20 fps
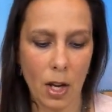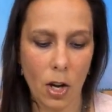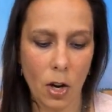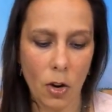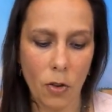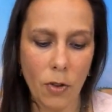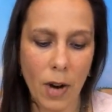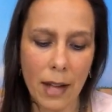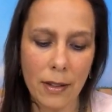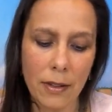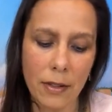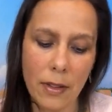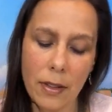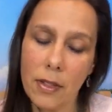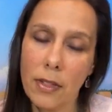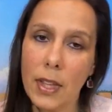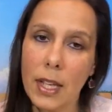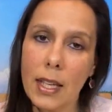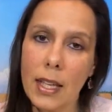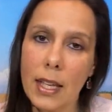Rather than
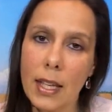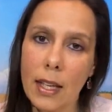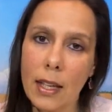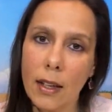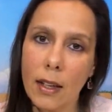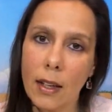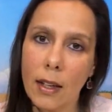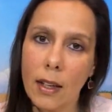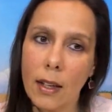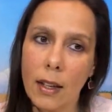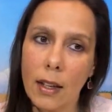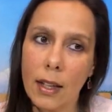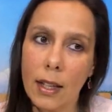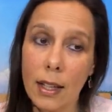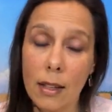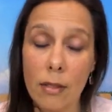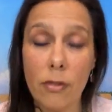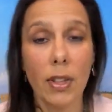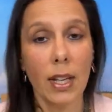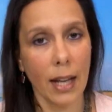thinking
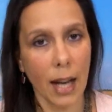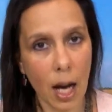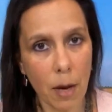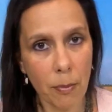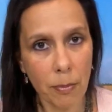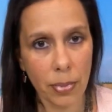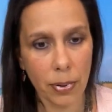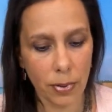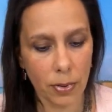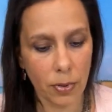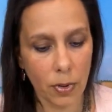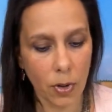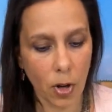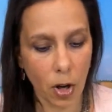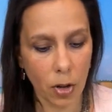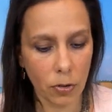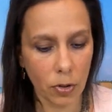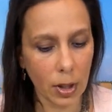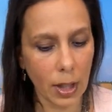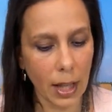giving up
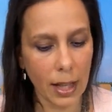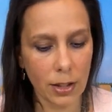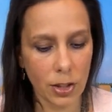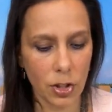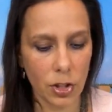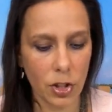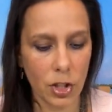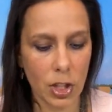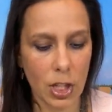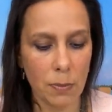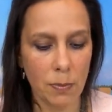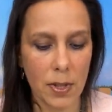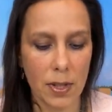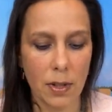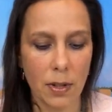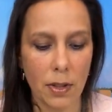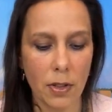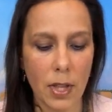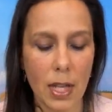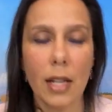on
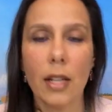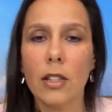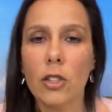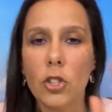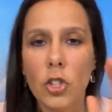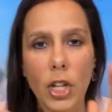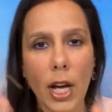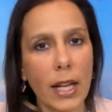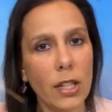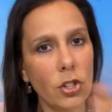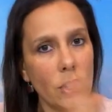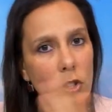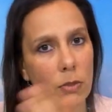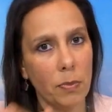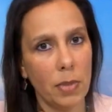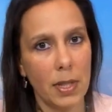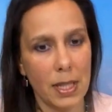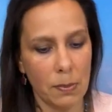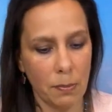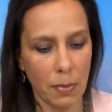relationships, think change of
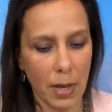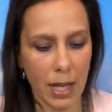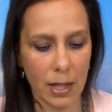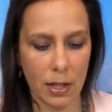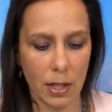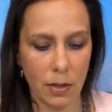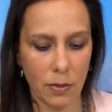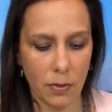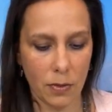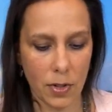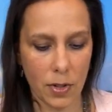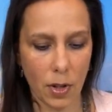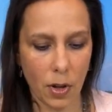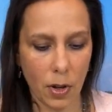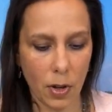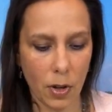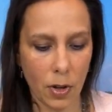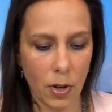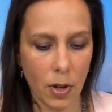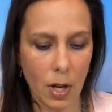perspective.
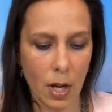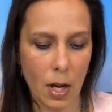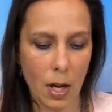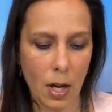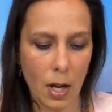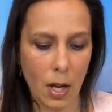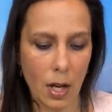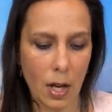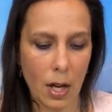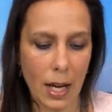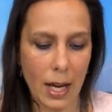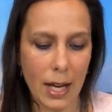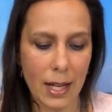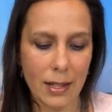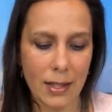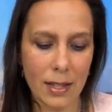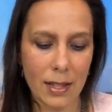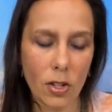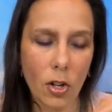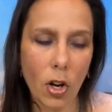So
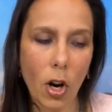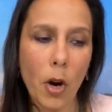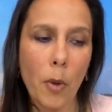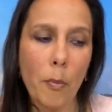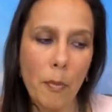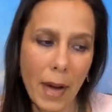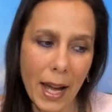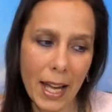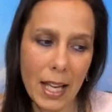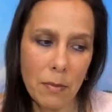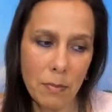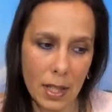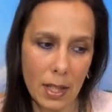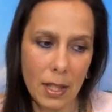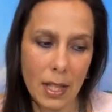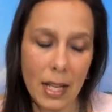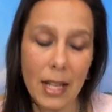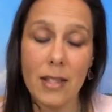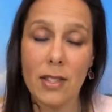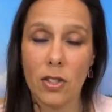it's not
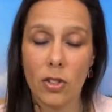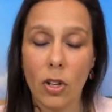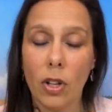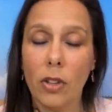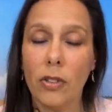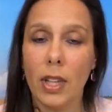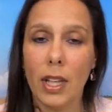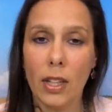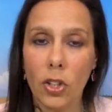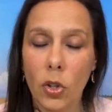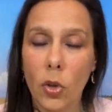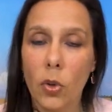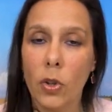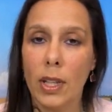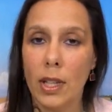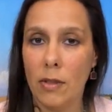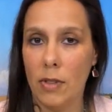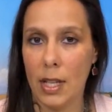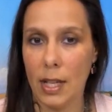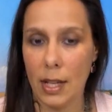that you're
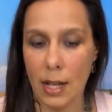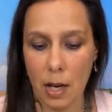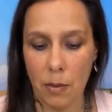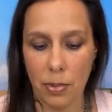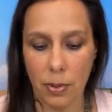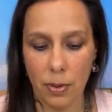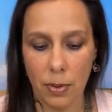giving up.